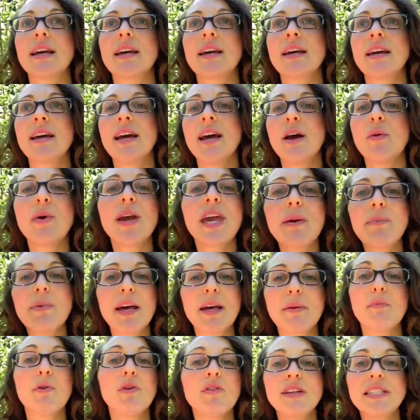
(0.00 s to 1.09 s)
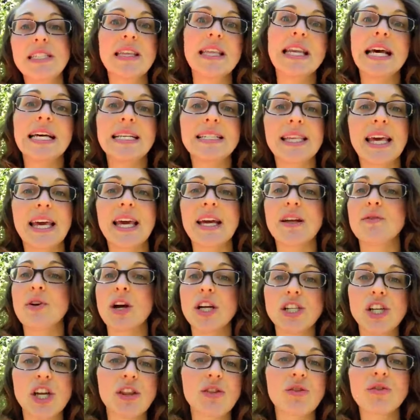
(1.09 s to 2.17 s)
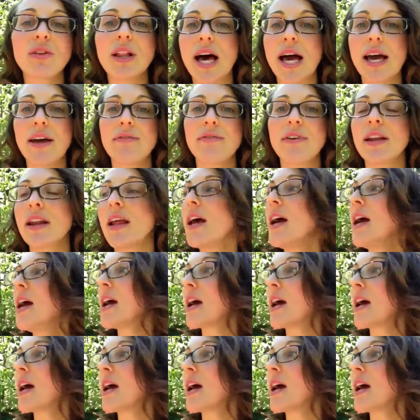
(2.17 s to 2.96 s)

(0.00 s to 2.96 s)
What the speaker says: And we keep like moving to the next thing and rushing through life and